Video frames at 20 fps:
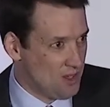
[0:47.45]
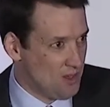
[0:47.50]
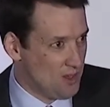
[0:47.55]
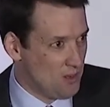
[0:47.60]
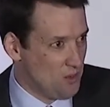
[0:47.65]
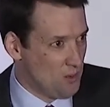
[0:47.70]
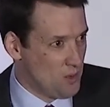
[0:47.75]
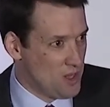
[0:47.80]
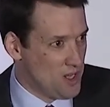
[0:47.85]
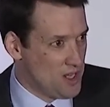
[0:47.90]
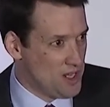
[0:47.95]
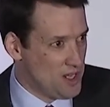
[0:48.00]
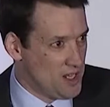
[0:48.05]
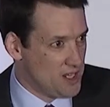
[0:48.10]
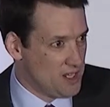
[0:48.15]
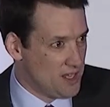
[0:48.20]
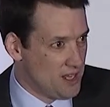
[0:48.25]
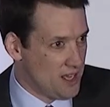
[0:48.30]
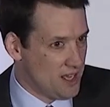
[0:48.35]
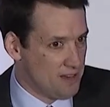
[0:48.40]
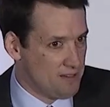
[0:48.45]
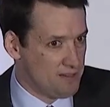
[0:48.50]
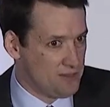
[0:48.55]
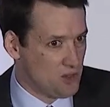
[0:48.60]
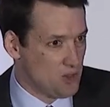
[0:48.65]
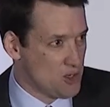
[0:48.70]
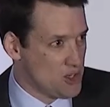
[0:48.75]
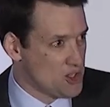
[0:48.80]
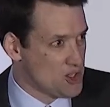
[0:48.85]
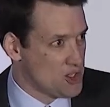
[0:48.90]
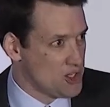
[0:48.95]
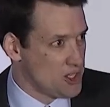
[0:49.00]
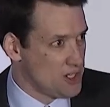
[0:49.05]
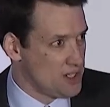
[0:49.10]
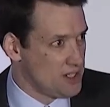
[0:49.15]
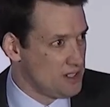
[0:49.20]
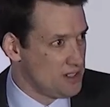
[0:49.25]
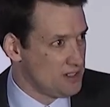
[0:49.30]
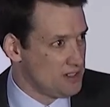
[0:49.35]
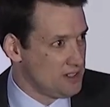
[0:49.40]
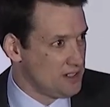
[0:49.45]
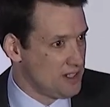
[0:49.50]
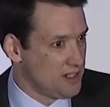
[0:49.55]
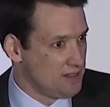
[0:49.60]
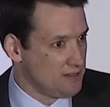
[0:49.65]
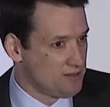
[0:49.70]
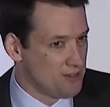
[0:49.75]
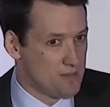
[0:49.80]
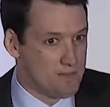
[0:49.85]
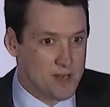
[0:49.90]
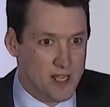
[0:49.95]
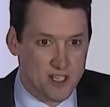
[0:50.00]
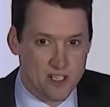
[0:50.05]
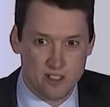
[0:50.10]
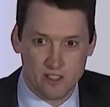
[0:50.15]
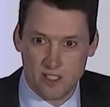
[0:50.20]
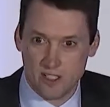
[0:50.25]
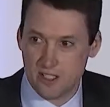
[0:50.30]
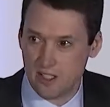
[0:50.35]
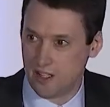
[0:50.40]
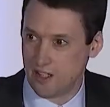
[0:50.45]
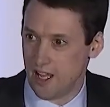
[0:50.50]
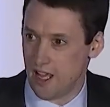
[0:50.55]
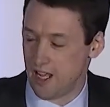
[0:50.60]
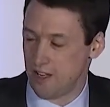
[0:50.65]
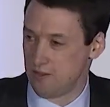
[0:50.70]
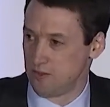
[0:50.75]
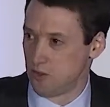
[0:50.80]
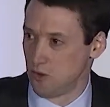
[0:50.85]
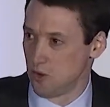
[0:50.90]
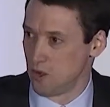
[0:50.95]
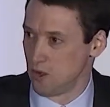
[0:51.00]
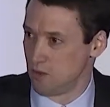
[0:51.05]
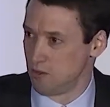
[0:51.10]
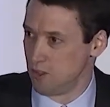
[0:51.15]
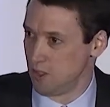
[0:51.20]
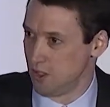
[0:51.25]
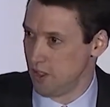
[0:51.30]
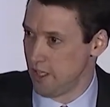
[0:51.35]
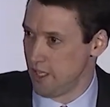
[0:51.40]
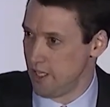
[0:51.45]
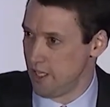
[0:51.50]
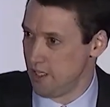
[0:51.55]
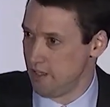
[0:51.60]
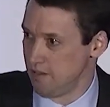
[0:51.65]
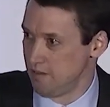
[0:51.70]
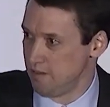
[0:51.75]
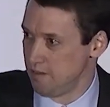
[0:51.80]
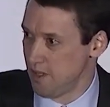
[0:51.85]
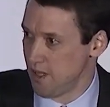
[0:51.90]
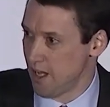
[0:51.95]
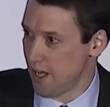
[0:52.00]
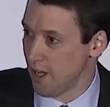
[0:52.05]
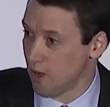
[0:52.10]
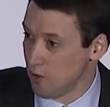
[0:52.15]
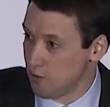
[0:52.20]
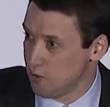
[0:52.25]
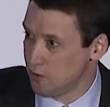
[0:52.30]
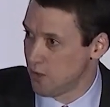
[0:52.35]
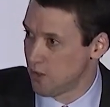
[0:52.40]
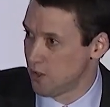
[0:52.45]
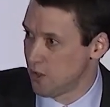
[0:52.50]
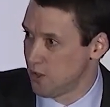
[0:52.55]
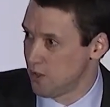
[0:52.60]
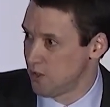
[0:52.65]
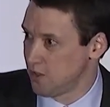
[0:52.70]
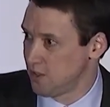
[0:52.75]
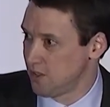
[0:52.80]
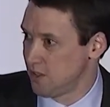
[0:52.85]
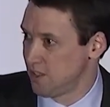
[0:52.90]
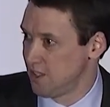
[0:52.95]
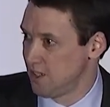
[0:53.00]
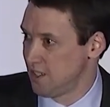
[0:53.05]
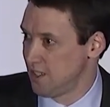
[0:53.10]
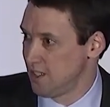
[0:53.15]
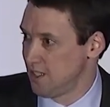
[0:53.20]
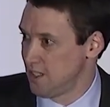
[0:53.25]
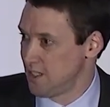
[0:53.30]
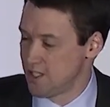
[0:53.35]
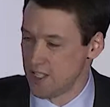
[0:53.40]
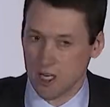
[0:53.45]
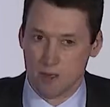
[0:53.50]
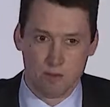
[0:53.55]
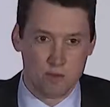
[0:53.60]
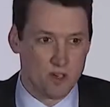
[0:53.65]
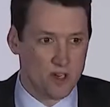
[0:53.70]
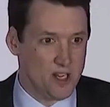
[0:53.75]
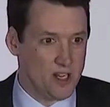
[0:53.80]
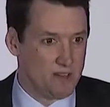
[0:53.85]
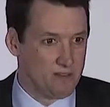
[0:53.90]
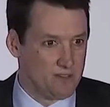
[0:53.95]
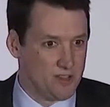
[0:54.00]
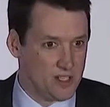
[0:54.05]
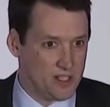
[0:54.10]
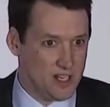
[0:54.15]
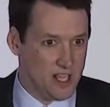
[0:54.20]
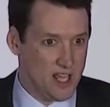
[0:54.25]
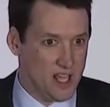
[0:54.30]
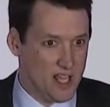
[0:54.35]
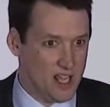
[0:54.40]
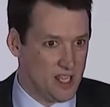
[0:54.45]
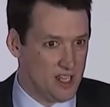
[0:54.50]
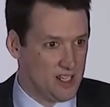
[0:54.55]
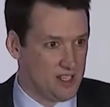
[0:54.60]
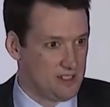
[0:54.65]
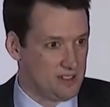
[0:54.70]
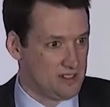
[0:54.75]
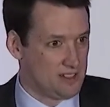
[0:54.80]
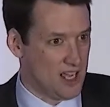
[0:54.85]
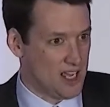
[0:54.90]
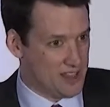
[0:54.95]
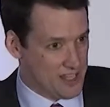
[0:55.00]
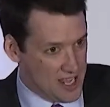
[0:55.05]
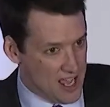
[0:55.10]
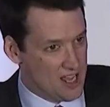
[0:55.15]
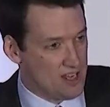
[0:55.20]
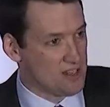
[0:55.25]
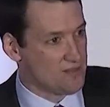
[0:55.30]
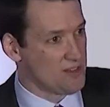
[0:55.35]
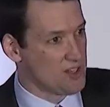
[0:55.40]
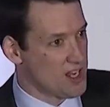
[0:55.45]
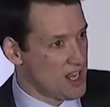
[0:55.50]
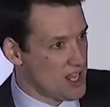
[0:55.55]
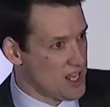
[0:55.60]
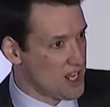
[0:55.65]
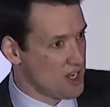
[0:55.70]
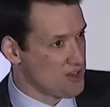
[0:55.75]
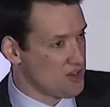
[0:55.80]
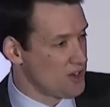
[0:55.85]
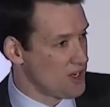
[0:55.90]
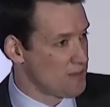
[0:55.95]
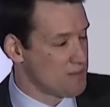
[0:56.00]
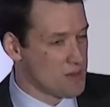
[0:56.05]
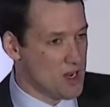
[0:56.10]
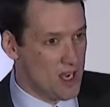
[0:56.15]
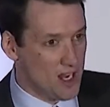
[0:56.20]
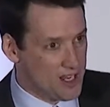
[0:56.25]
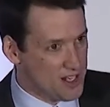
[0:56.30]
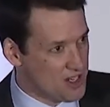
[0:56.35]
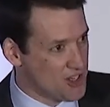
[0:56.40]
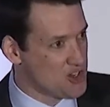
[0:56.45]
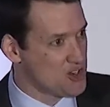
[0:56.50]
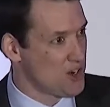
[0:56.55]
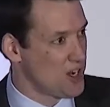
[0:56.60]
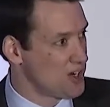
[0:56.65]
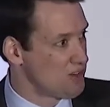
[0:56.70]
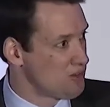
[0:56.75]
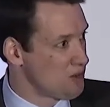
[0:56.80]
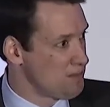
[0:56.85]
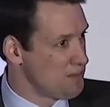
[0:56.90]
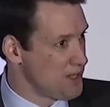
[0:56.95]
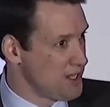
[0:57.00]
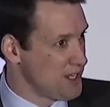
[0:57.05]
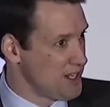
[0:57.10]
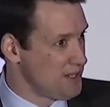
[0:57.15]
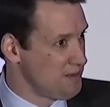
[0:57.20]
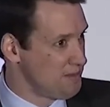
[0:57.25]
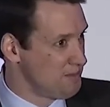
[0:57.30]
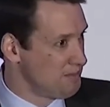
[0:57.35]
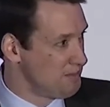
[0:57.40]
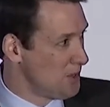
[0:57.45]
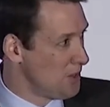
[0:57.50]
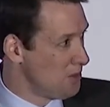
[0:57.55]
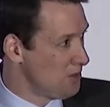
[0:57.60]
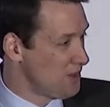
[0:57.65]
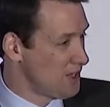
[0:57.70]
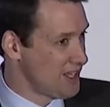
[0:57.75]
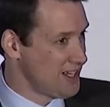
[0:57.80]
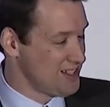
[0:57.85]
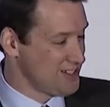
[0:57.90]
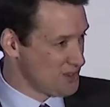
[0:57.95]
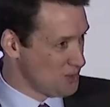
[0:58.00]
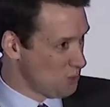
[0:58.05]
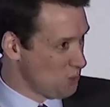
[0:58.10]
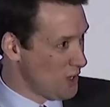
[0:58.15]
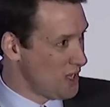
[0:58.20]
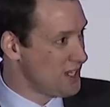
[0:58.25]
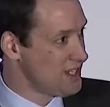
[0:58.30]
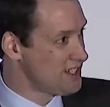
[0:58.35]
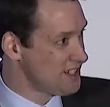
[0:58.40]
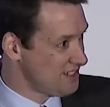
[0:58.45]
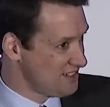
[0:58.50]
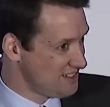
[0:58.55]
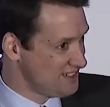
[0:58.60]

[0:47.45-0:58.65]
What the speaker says: We have Christian from Nestle to thank for a really helpful summary of the day at the end of the day yesterday. I'm not going to try to repeat both his wit